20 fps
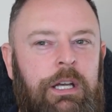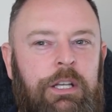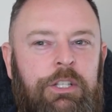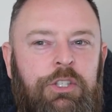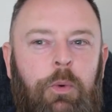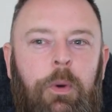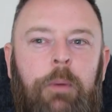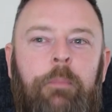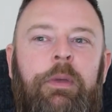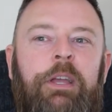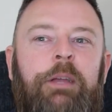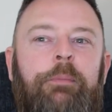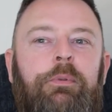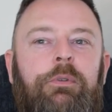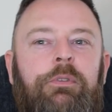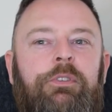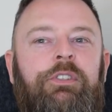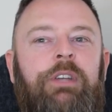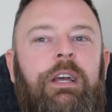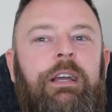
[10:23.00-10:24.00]
So when
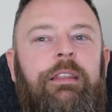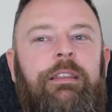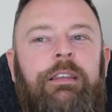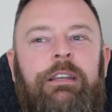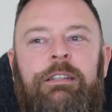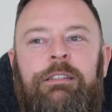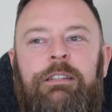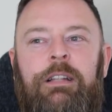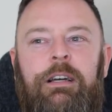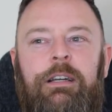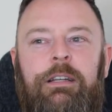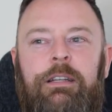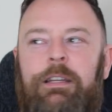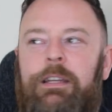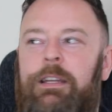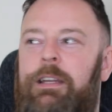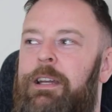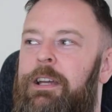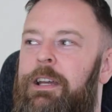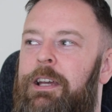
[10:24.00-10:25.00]
people say things
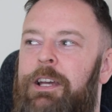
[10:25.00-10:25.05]
like,